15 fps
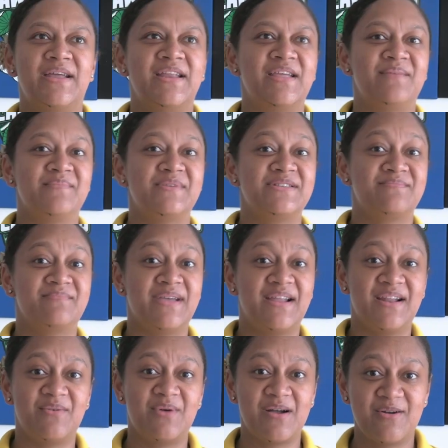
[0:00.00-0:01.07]
My name is
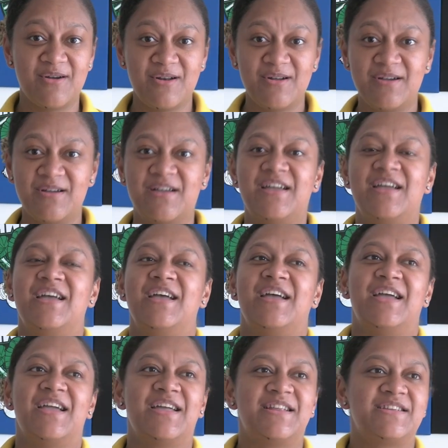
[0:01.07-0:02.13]
Mele Wakolo,
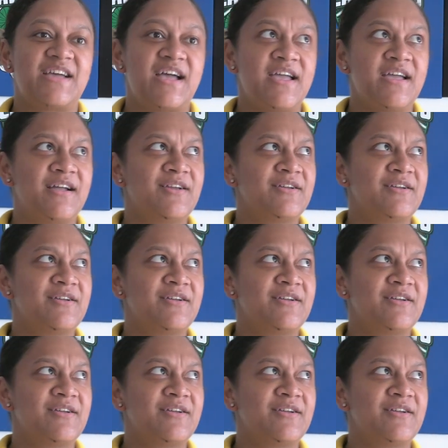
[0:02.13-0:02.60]
and I,